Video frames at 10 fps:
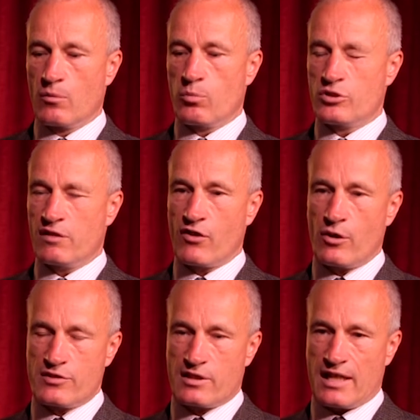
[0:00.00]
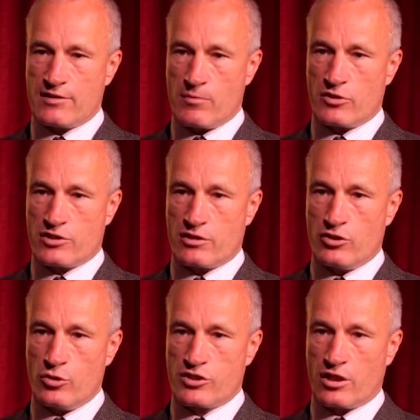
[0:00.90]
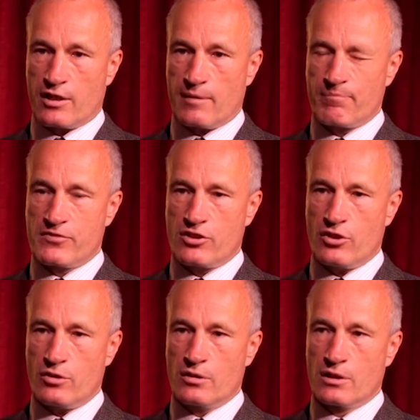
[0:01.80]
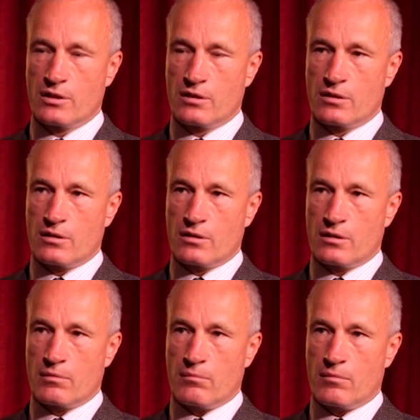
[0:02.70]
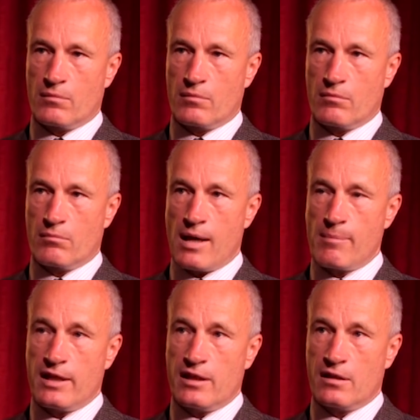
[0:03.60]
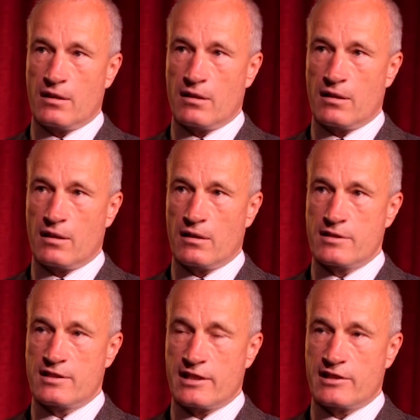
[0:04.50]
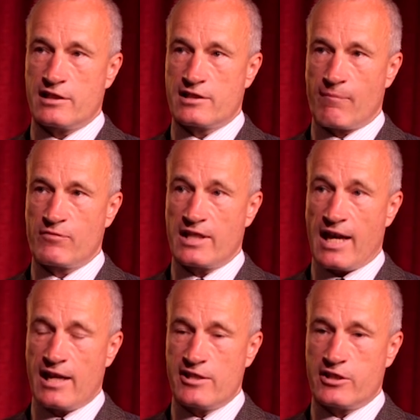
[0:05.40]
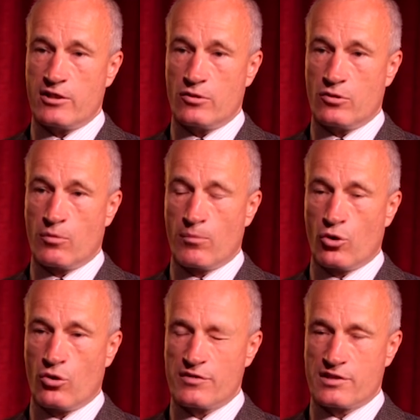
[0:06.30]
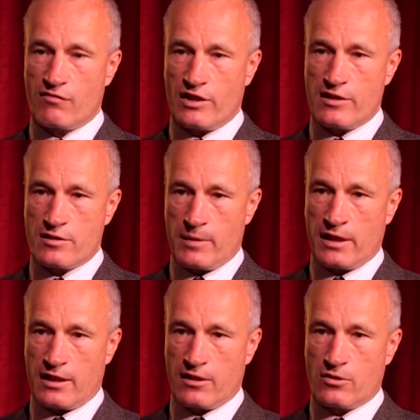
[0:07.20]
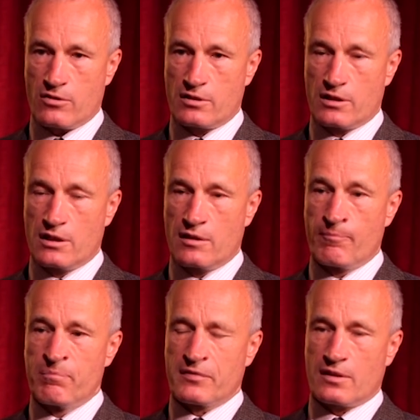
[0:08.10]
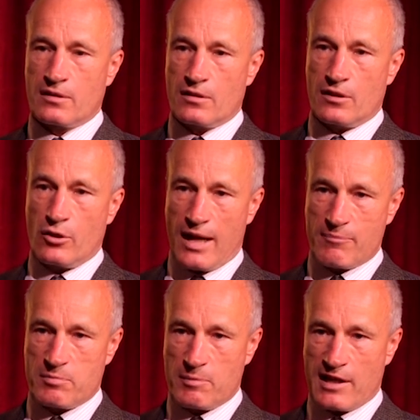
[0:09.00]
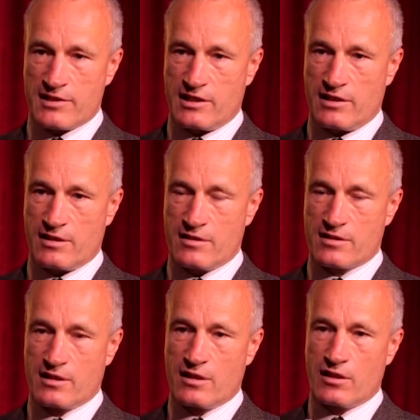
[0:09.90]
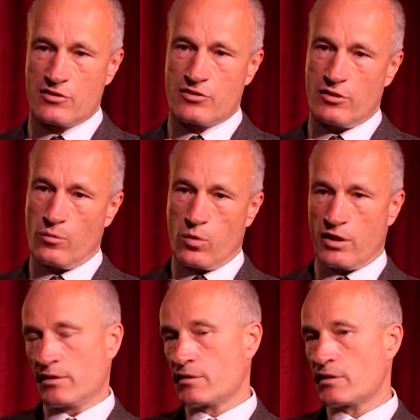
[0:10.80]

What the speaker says: will devote as much news time to maybe 60, 70, 80 or more civilians being killed who happen to be Palestinians to one